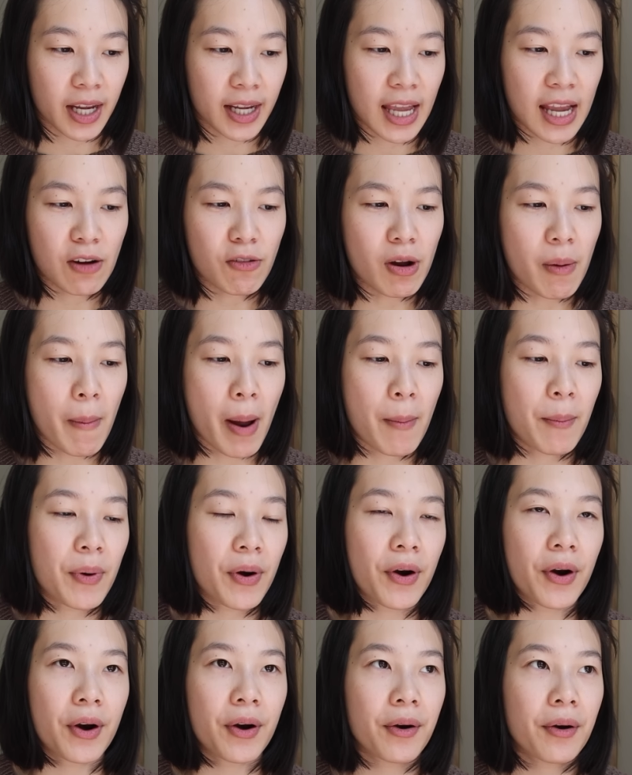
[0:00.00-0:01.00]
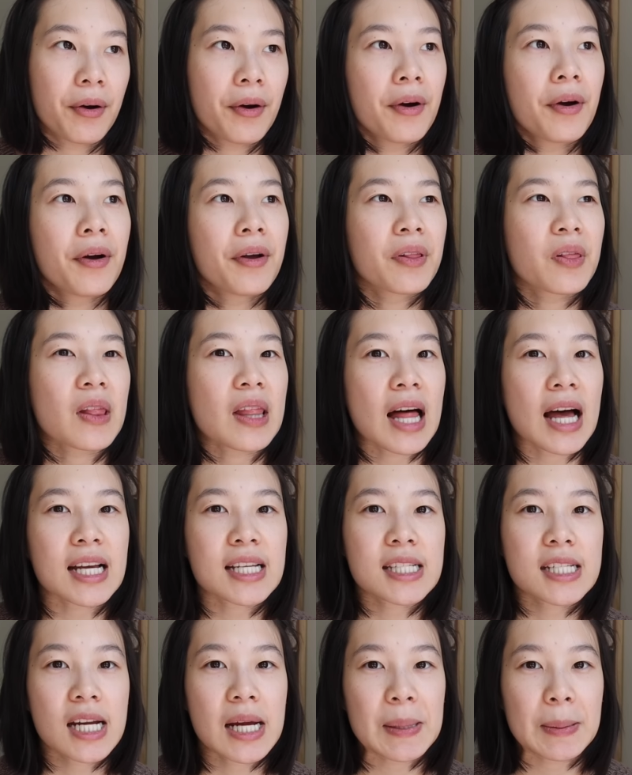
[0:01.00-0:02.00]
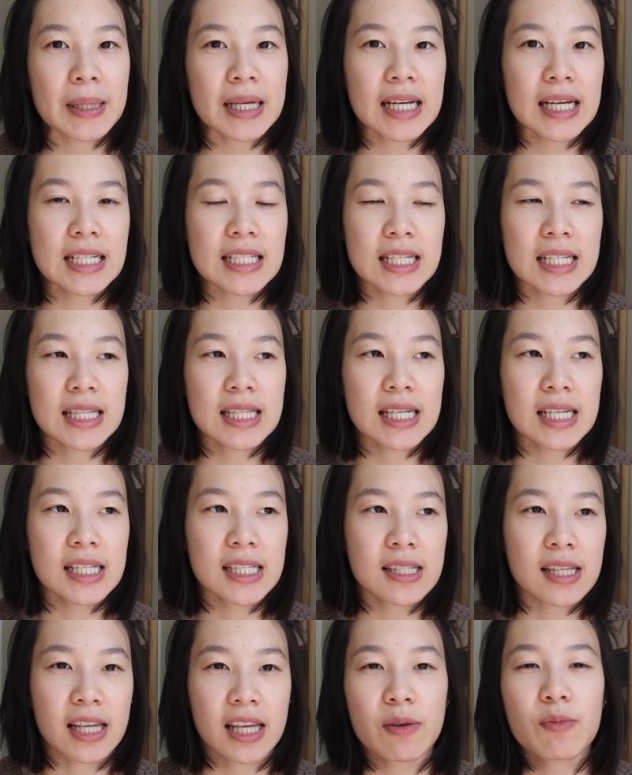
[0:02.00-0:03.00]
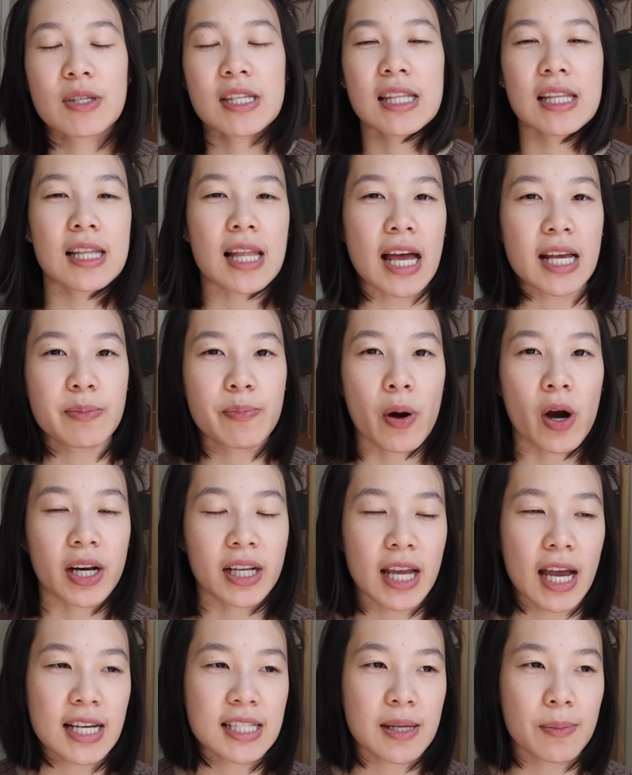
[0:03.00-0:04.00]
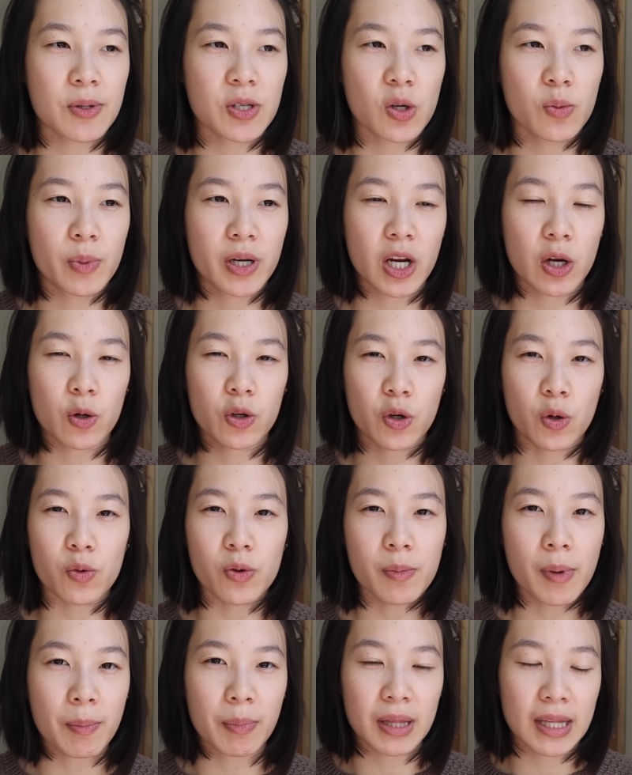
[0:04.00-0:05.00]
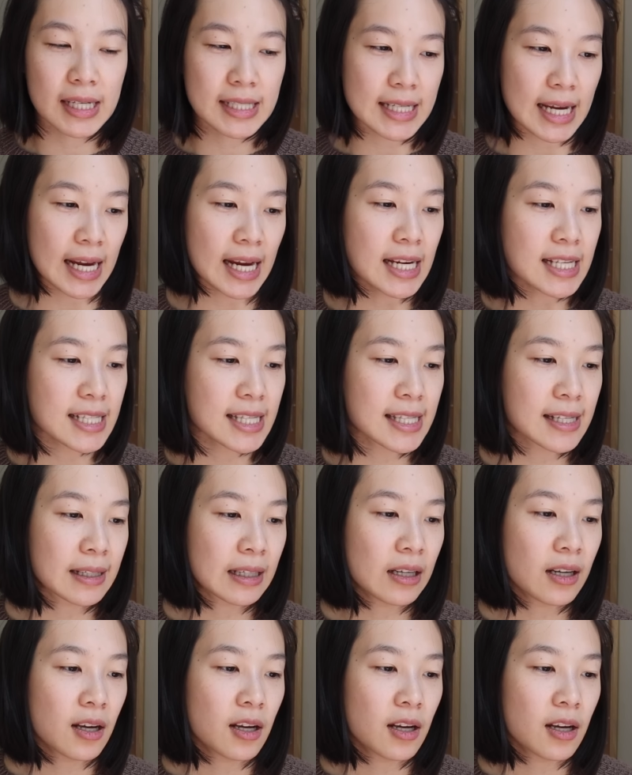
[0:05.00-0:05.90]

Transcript: I can't remember the last time that I did this. Like it was in the last podcast episode, but I don't remember the dates.